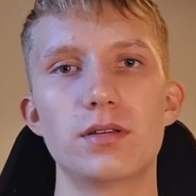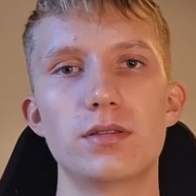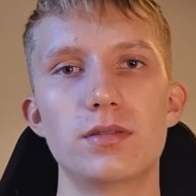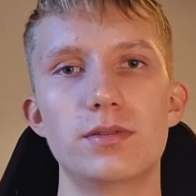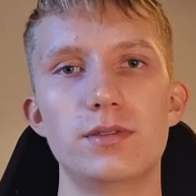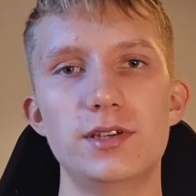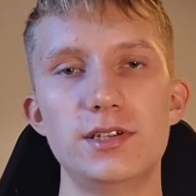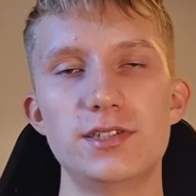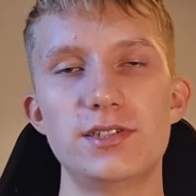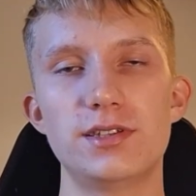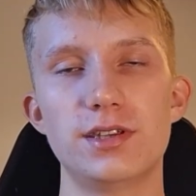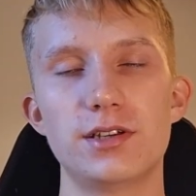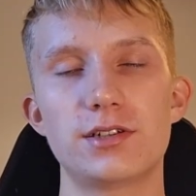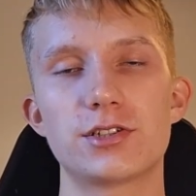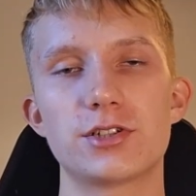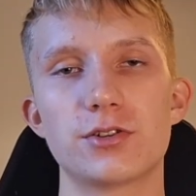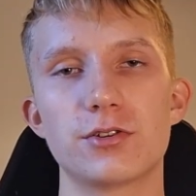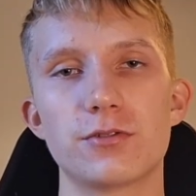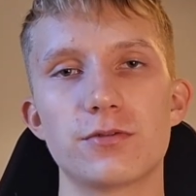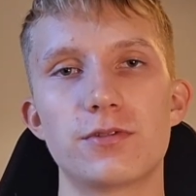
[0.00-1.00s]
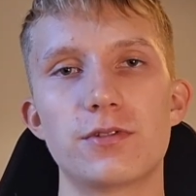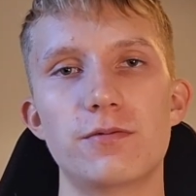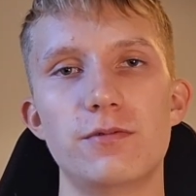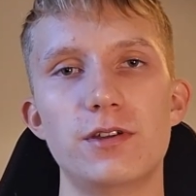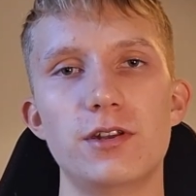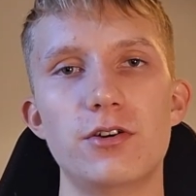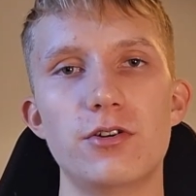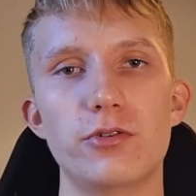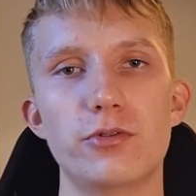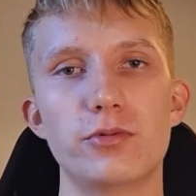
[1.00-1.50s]
This section of the
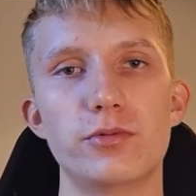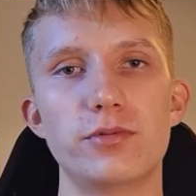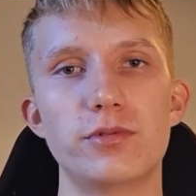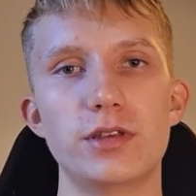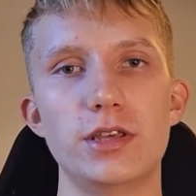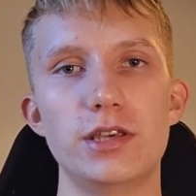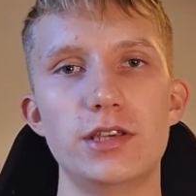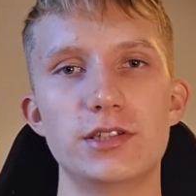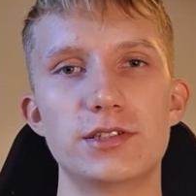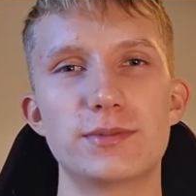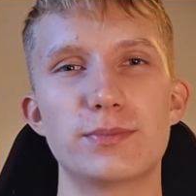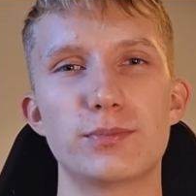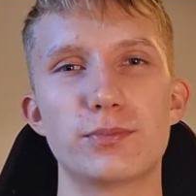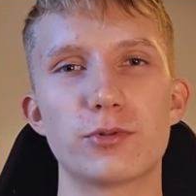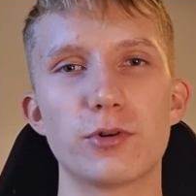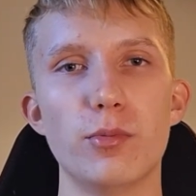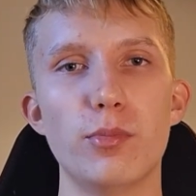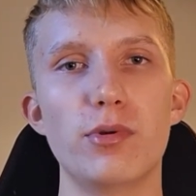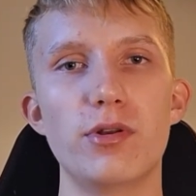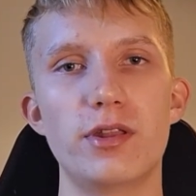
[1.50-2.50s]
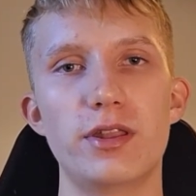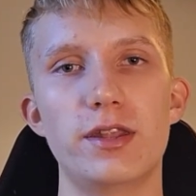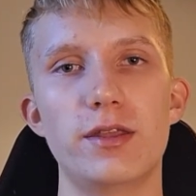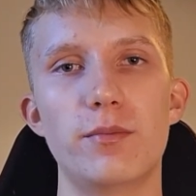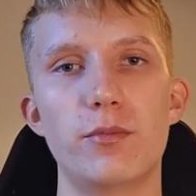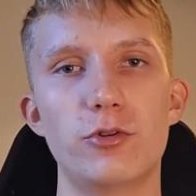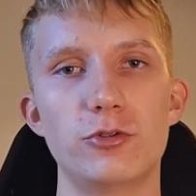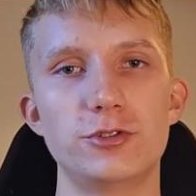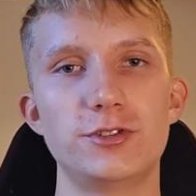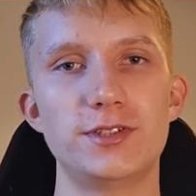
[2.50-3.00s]
video is probably the
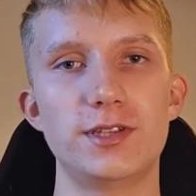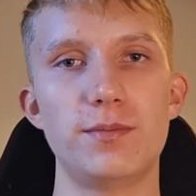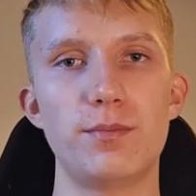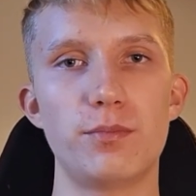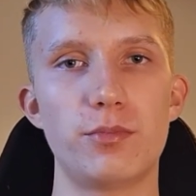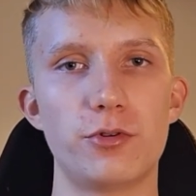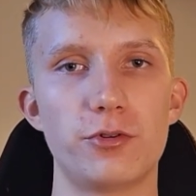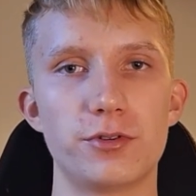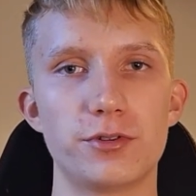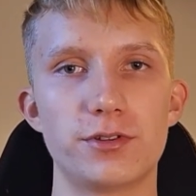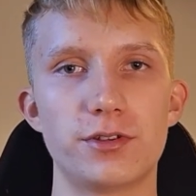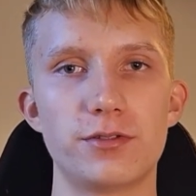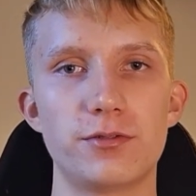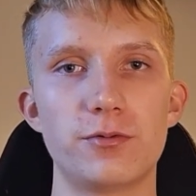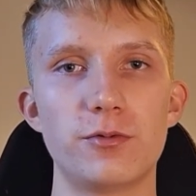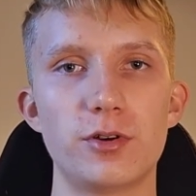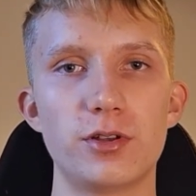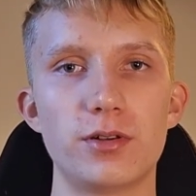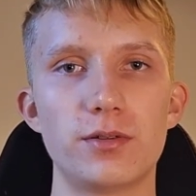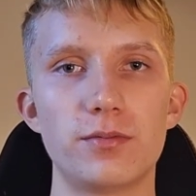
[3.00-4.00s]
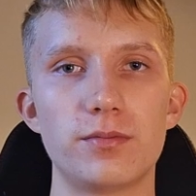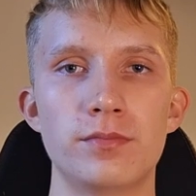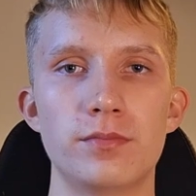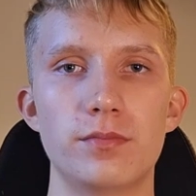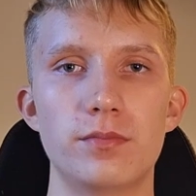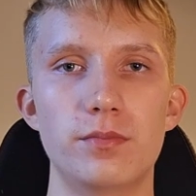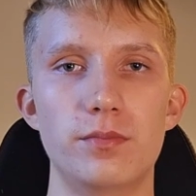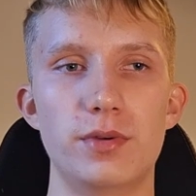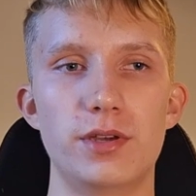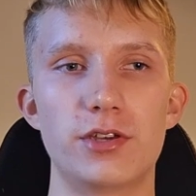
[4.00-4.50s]
most important one,
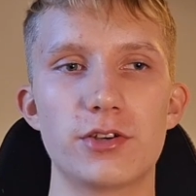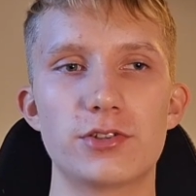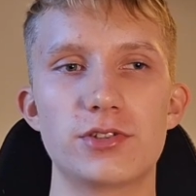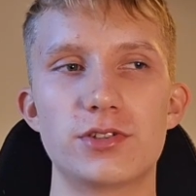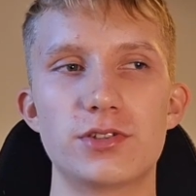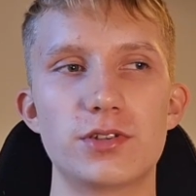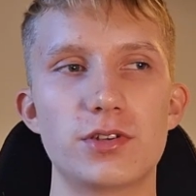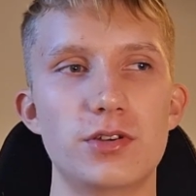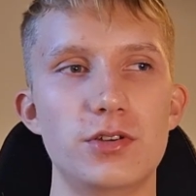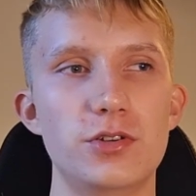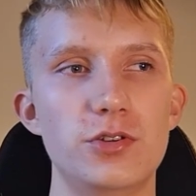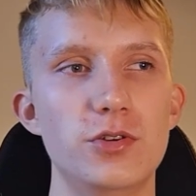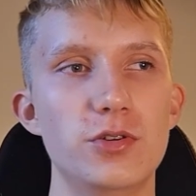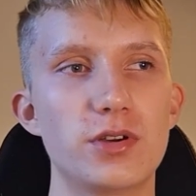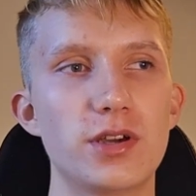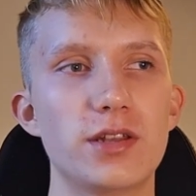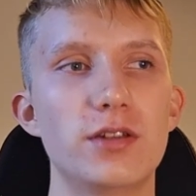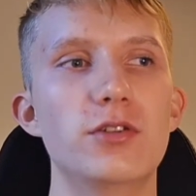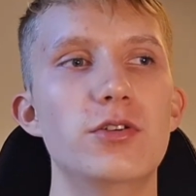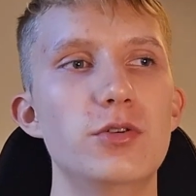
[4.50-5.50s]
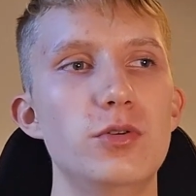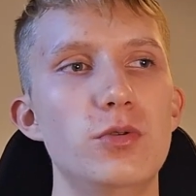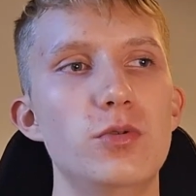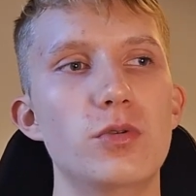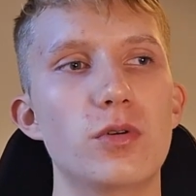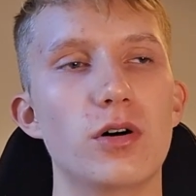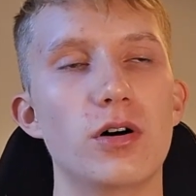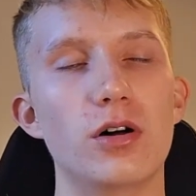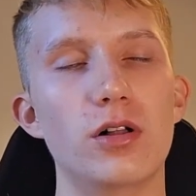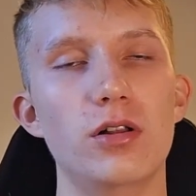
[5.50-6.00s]
because you can
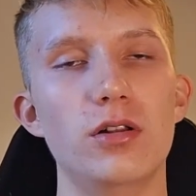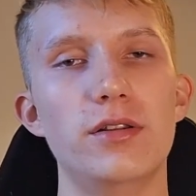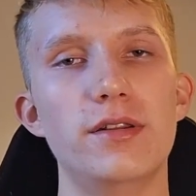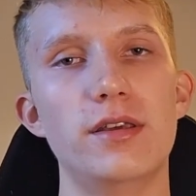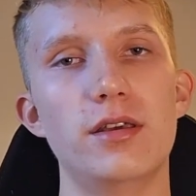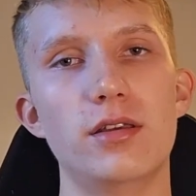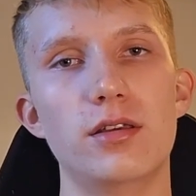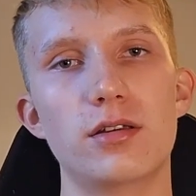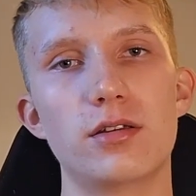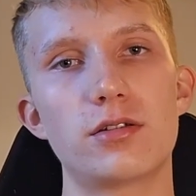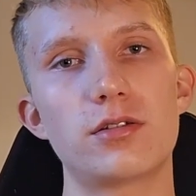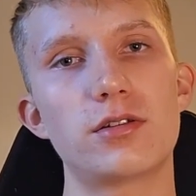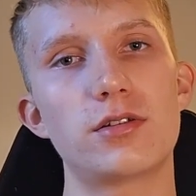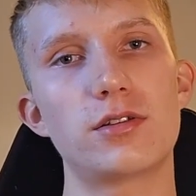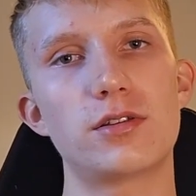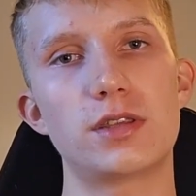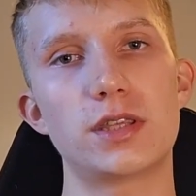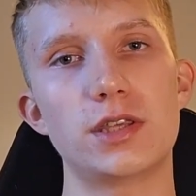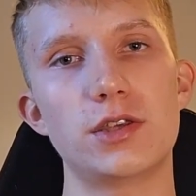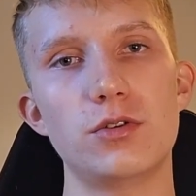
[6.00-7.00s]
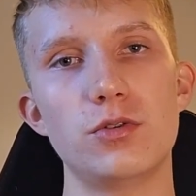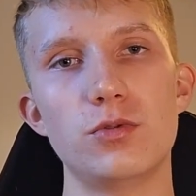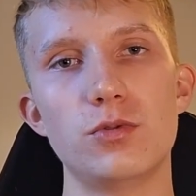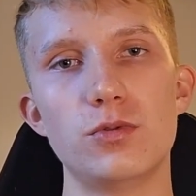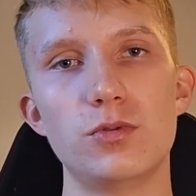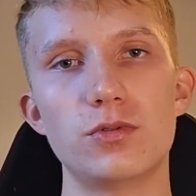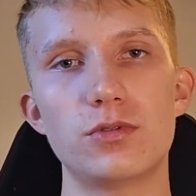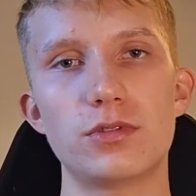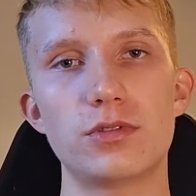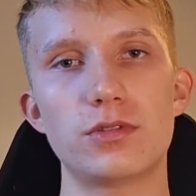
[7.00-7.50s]
do all the
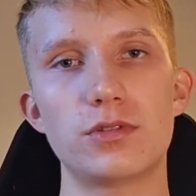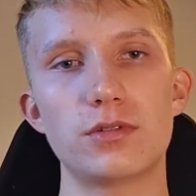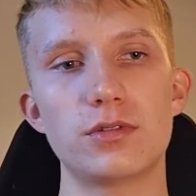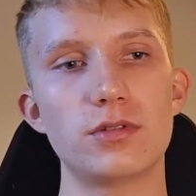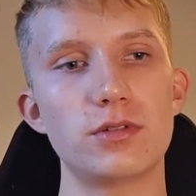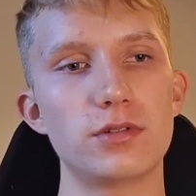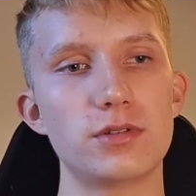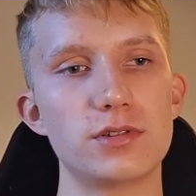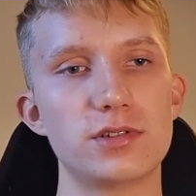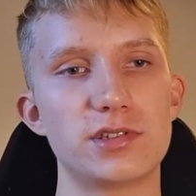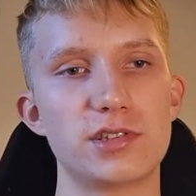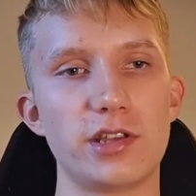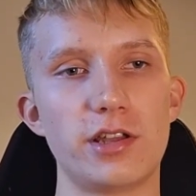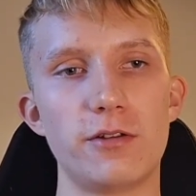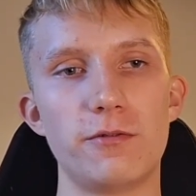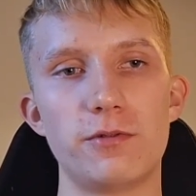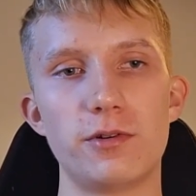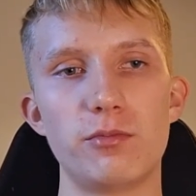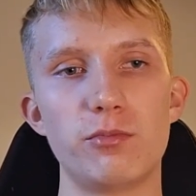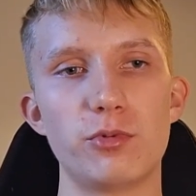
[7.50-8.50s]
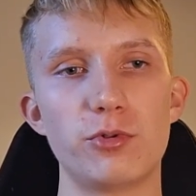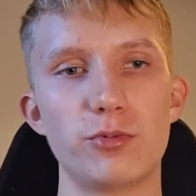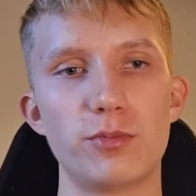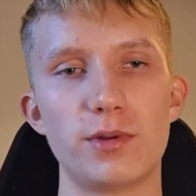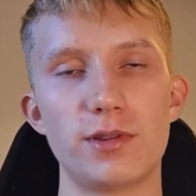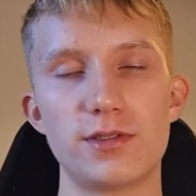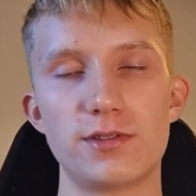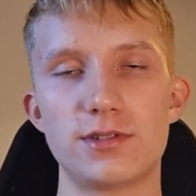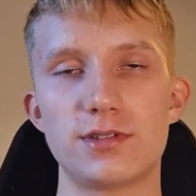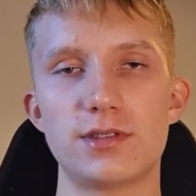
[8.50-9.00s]
cute
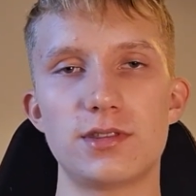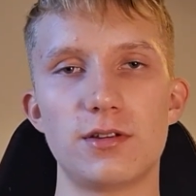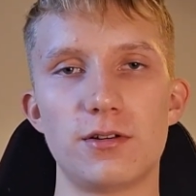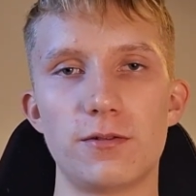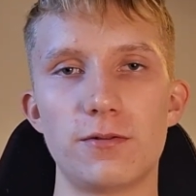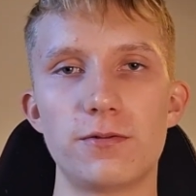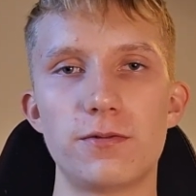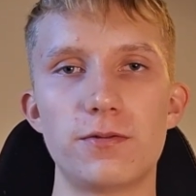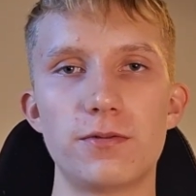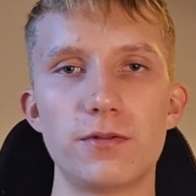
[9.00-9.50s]
self-improvement stuff